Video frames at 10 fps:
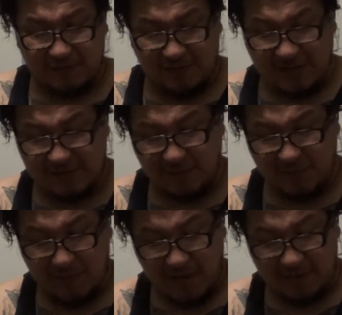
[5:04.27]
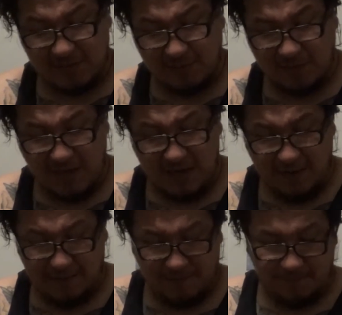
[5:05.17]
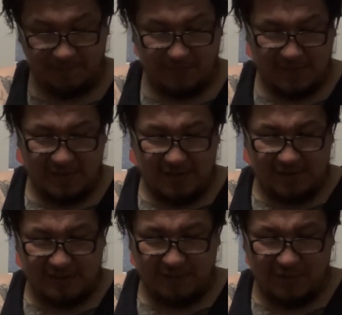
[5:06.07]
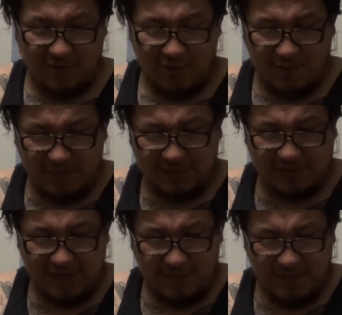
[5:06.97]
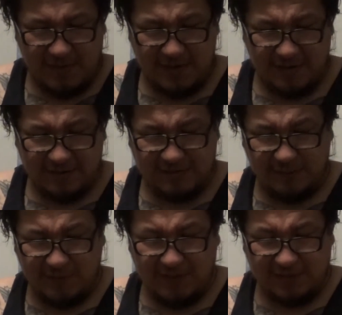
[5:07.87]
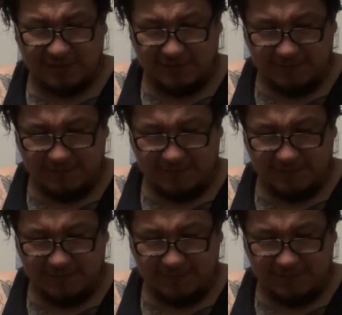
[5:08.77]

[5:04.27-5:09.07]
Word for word: get something by him someday. So I'm gonna open this up and let's see what it is.